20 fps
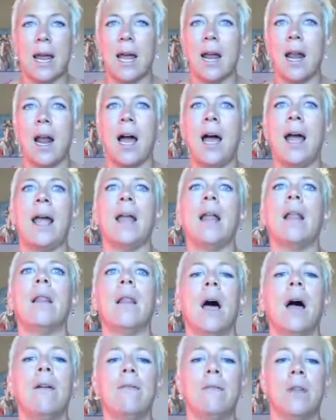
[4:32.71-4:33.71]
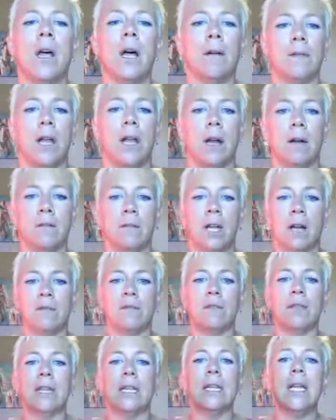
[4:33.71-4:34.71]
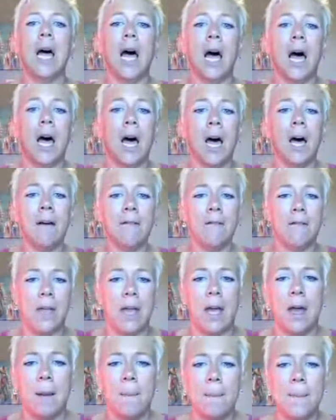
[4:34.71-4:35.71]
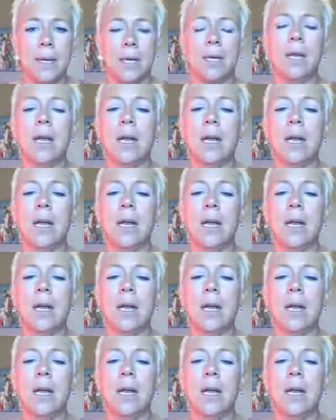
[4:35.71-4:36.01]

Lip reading: And I love, love, love, love, love them.